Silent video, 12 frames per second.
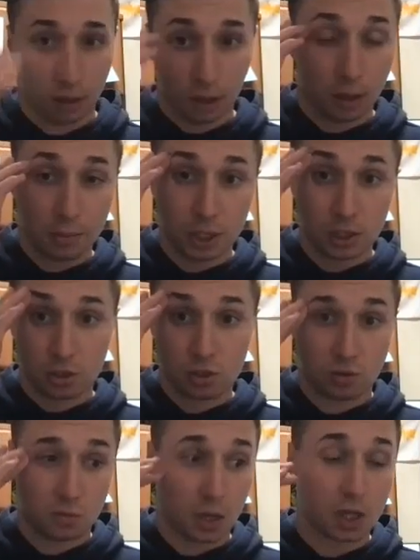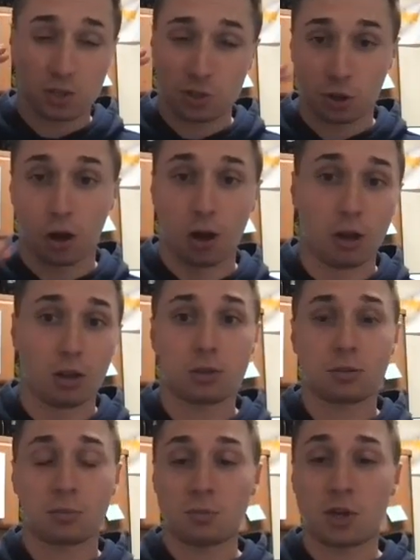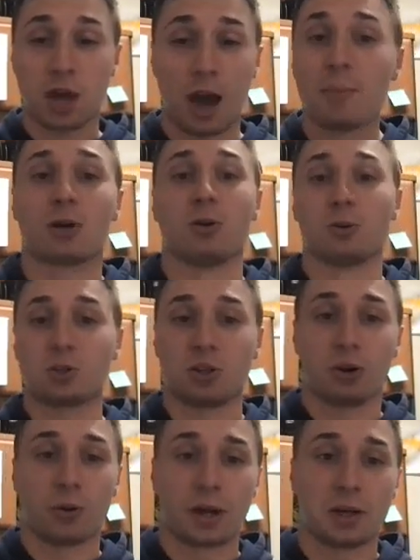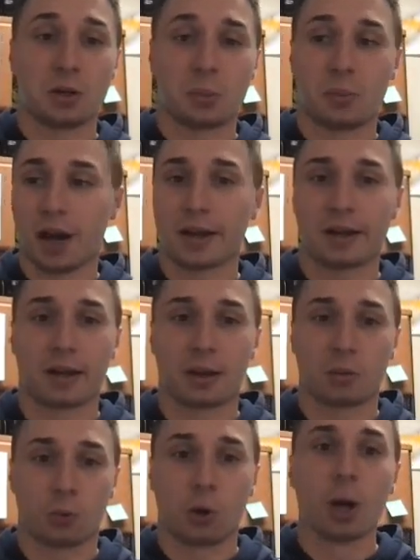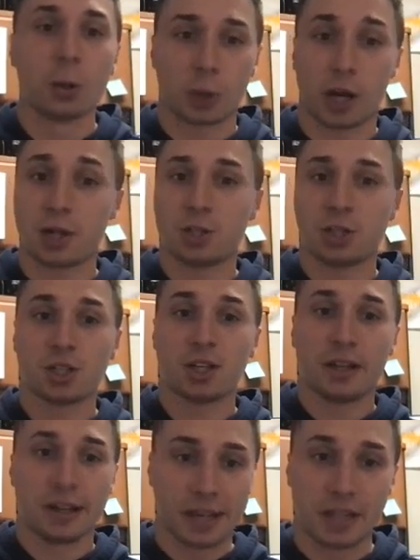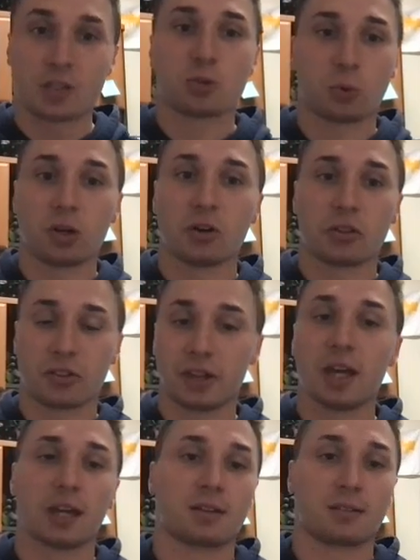and I mean, it's all chemicals going in your body. Like, roid rage is a real thing.